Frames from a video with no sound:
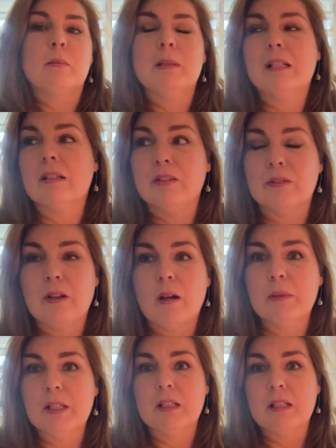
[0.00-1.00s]
I mean, could there
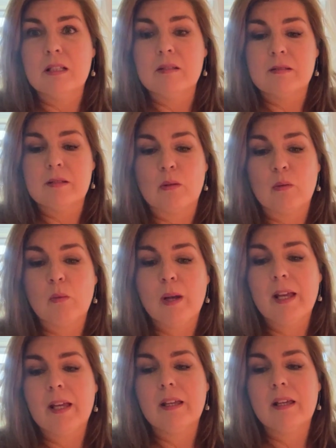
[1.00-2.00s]
not be an easier
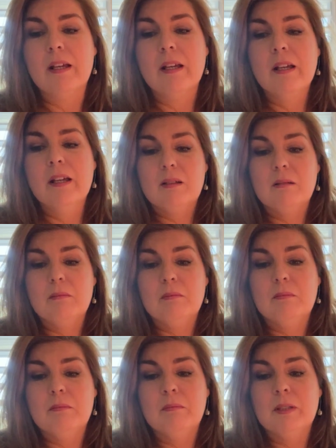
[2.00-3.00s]
way?
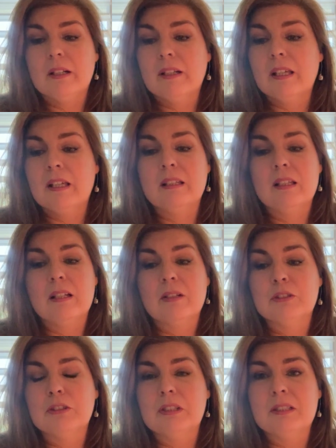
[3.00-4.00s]
But again, the
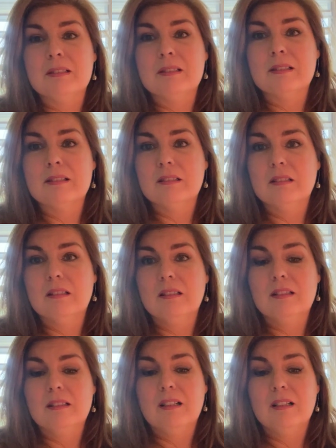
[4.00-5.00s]
energies
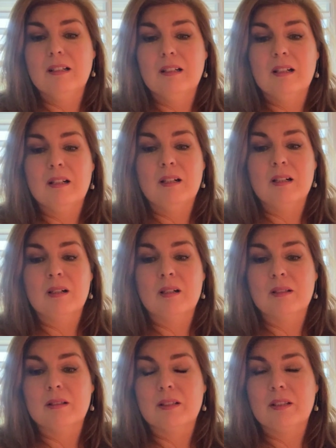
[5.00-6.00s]

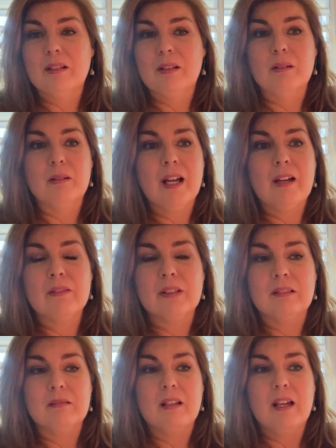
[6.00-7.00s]
are, you know,
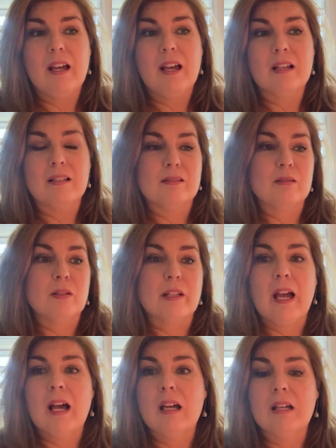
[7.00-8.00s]
having us look
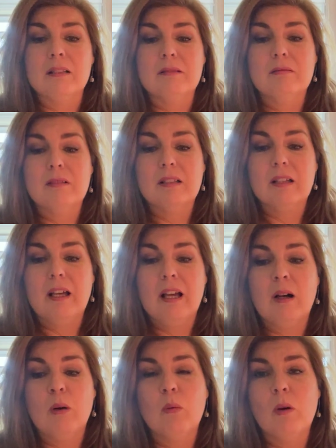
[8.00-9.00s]
at
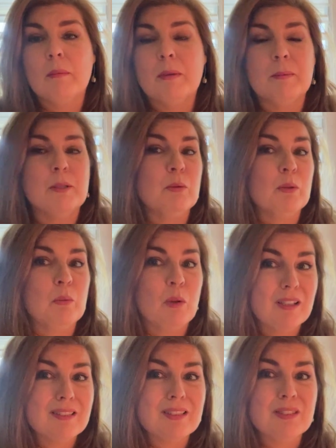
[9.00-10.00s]
how what maybe we
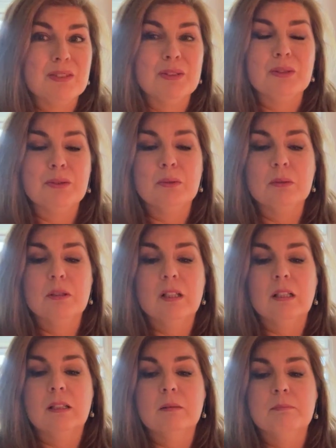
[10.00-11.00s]
want to do
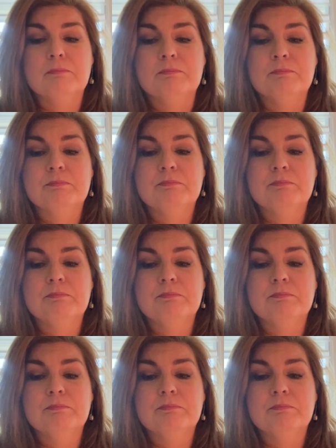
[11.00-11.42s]
um,